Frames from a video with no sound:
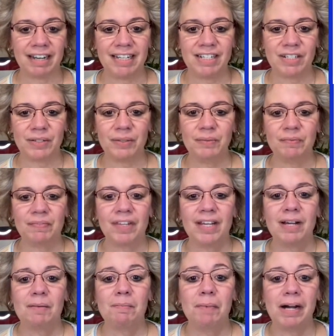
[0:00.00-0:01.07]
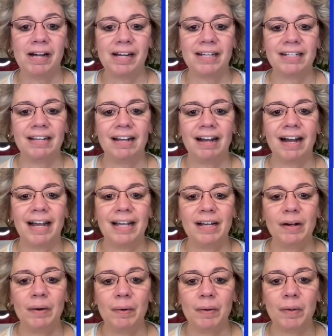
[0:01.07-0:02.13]
I do. But I
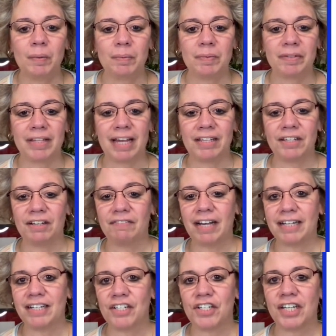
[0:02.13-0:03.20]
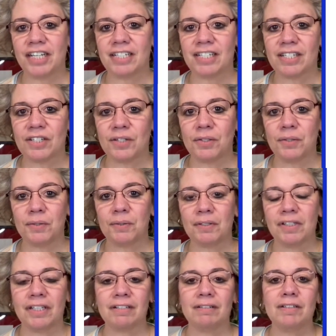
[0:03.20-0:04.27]
hope that you have had a chance to
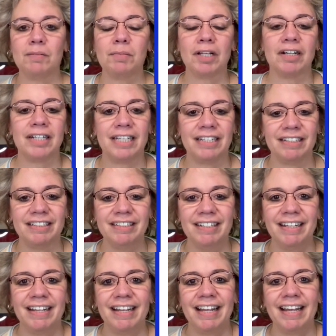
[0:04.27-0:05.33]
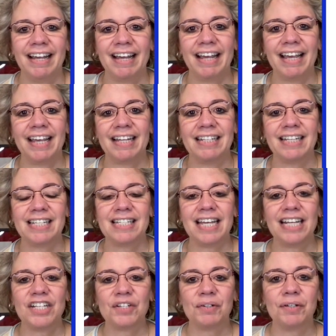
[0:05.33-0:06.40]
click on the blog here. And this
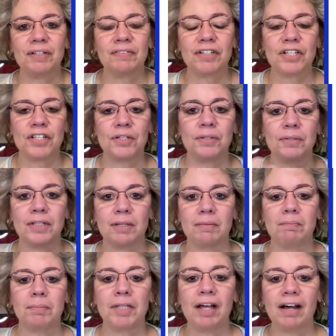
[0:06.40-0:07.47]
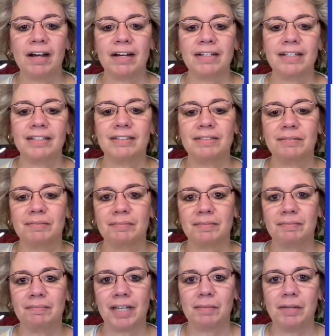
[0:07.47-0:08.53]
takes you over to the blog,
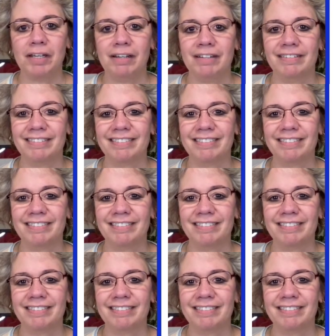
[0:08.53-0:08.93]
maybe.